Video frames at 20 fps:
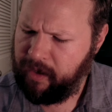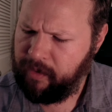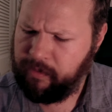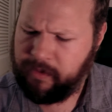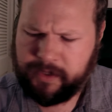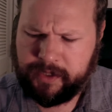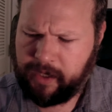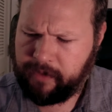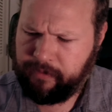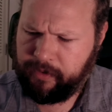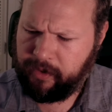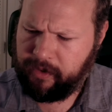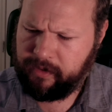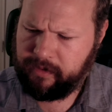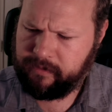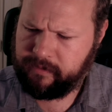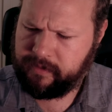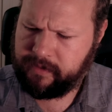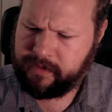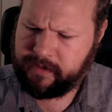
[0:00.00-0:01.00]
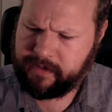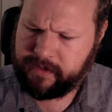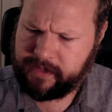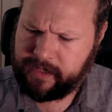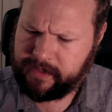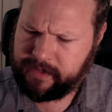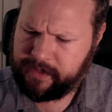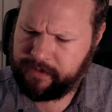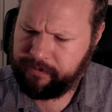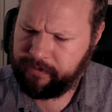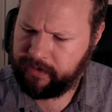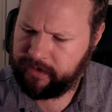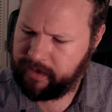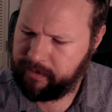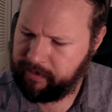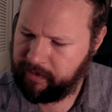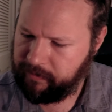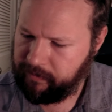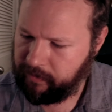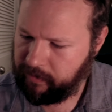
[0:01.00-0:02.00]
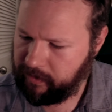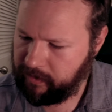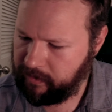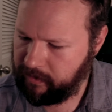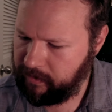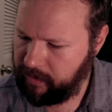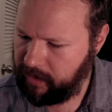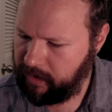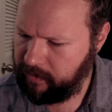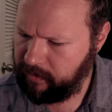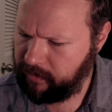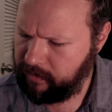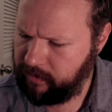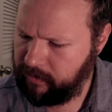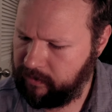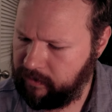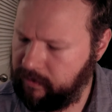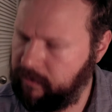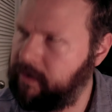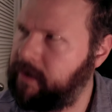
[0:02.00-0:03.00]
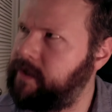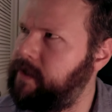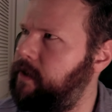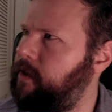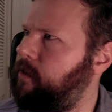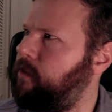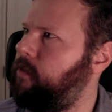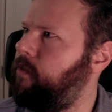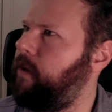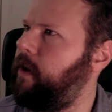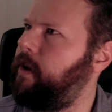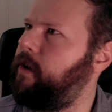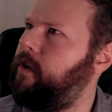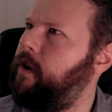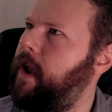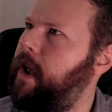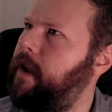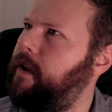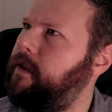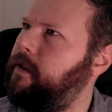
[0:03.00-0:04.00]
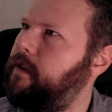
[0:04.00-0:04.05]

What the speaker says: which I've heard said differently before. What is it? Credo et...